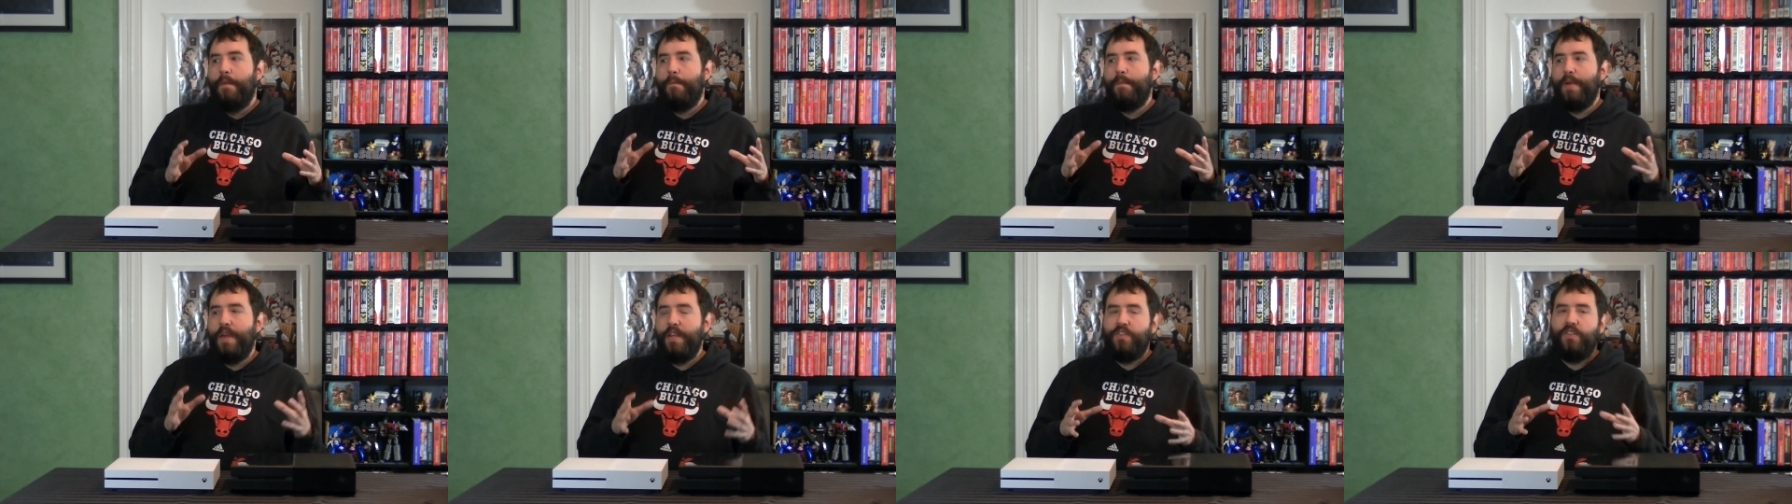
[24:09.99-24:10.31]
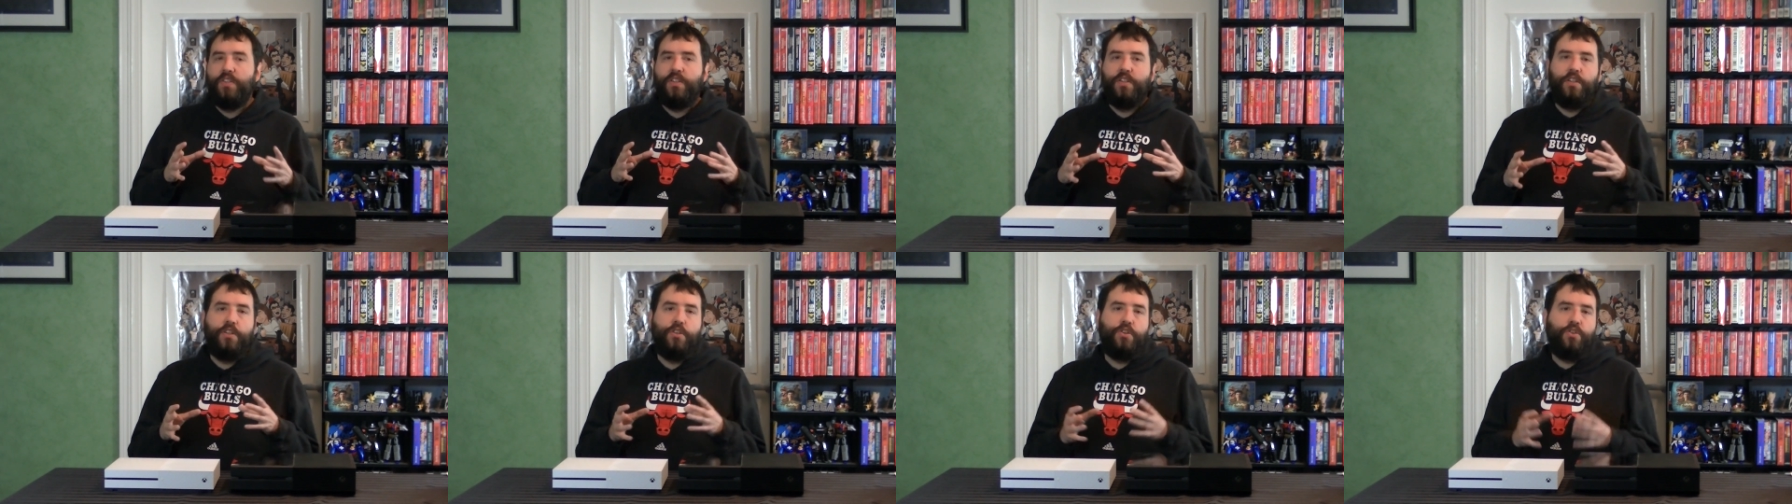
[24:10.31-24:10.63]

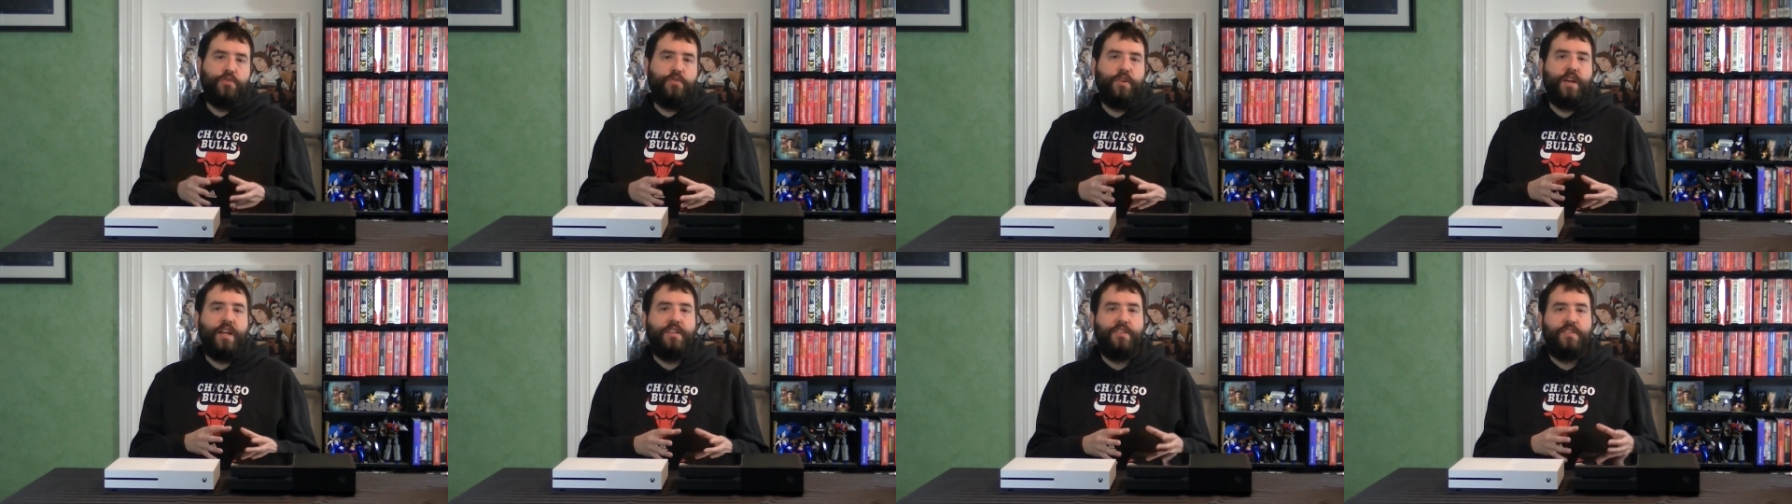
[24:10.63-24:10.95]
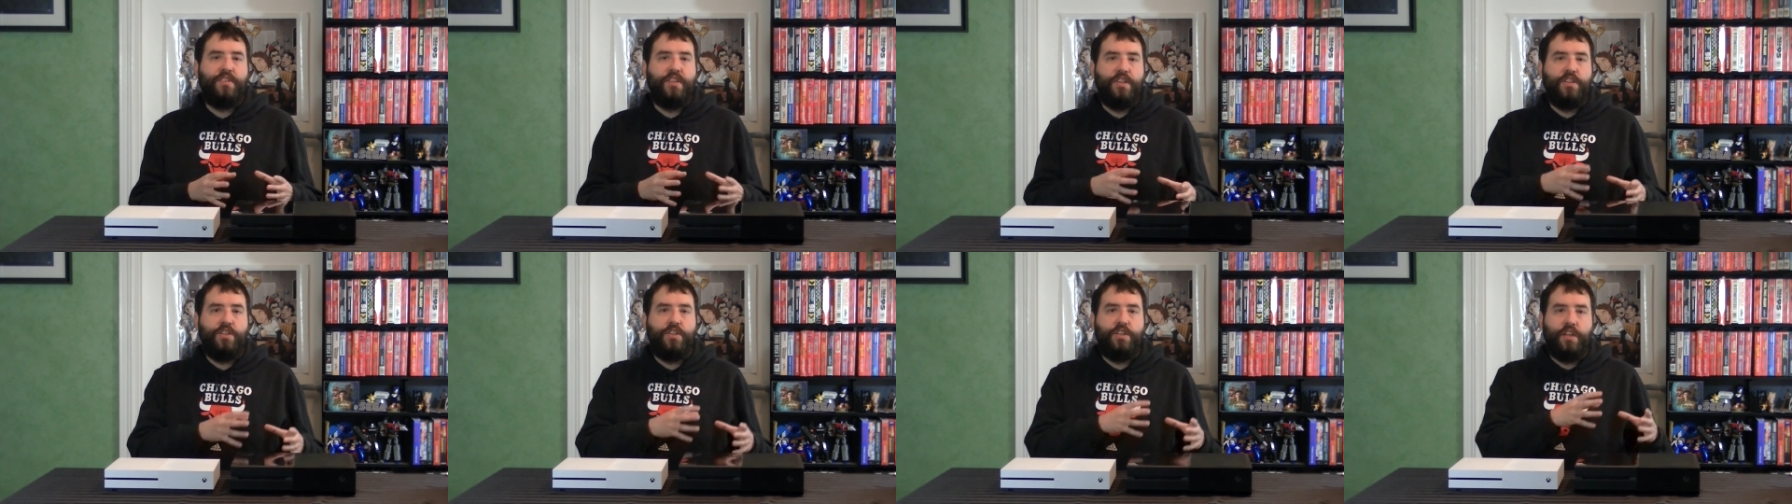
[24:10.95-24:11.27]
basically
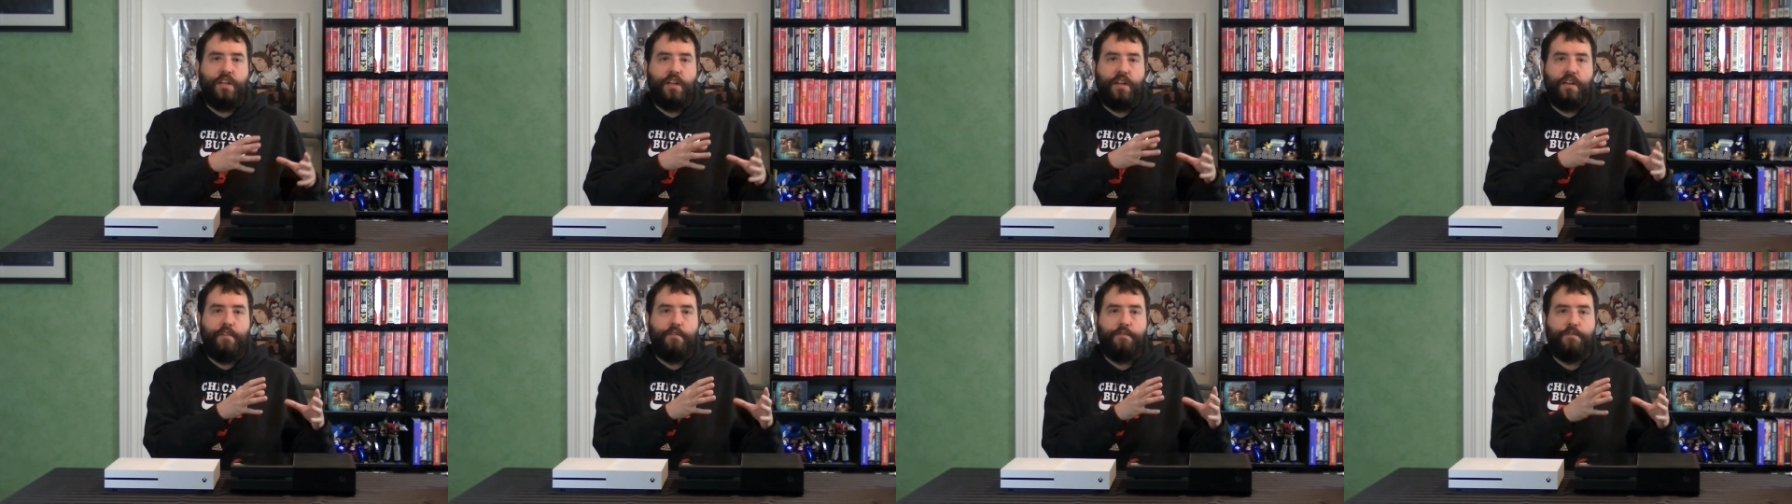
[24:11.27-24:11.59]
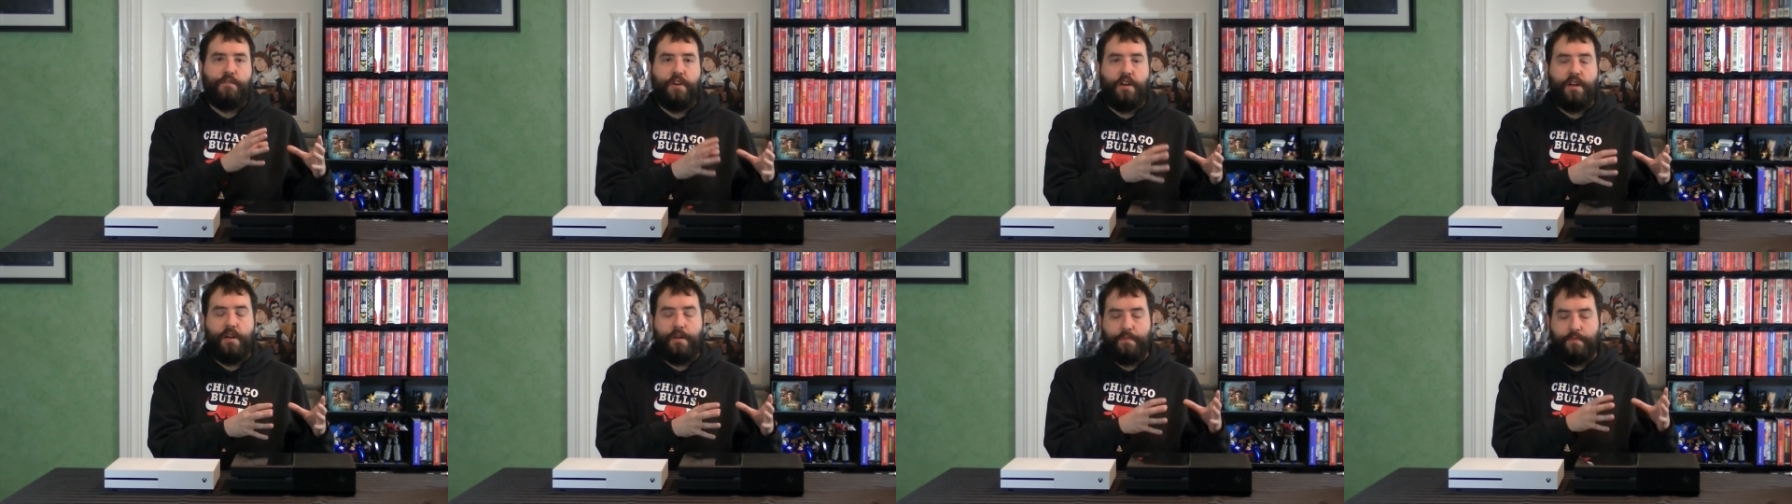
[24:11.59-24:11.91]
transition
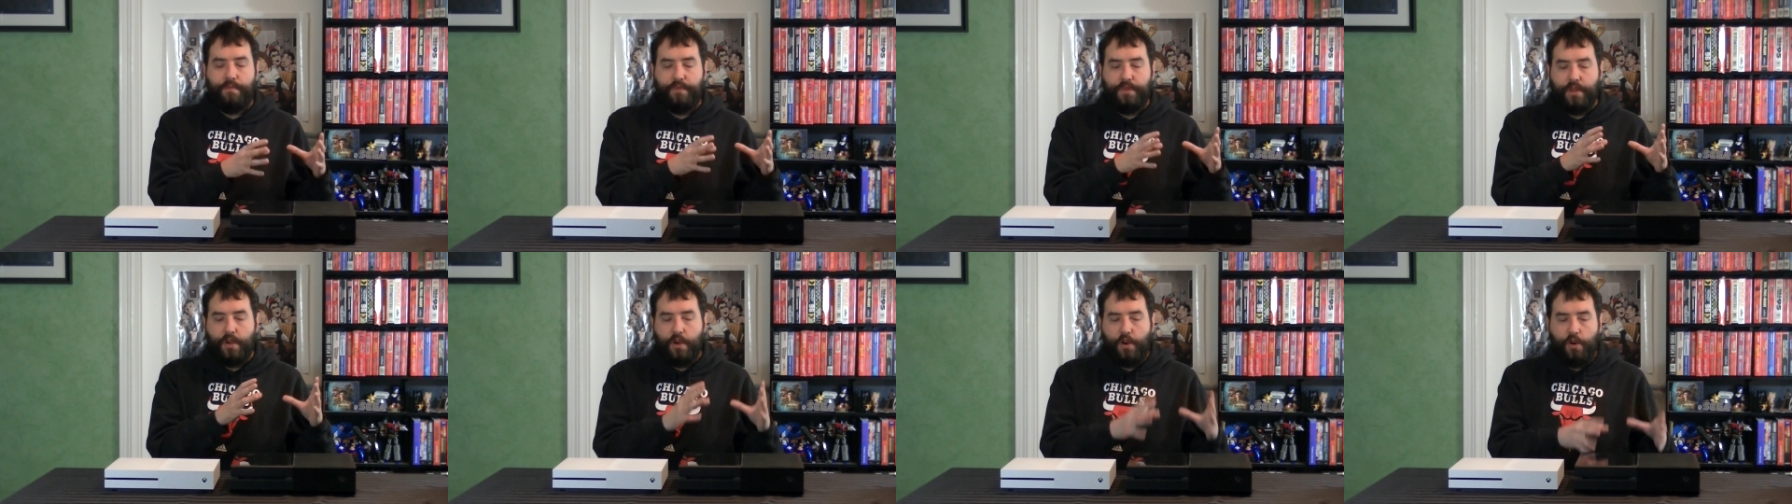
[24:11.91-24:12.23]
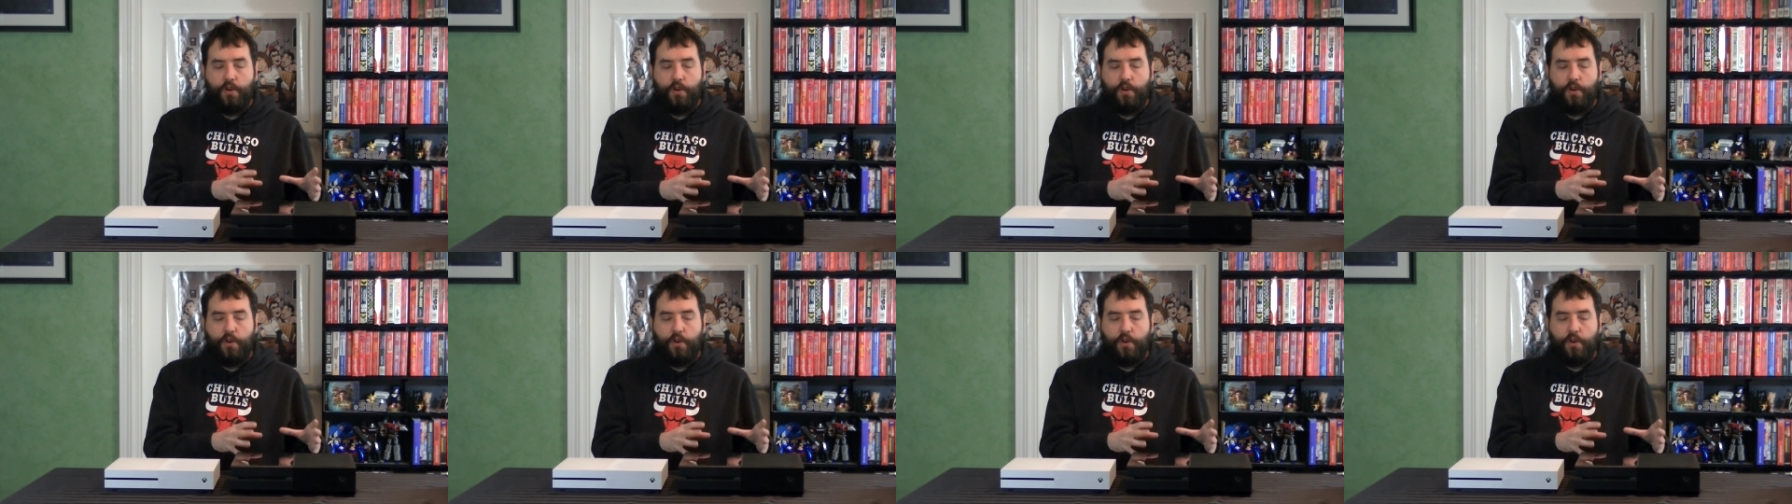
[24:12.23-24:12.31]
from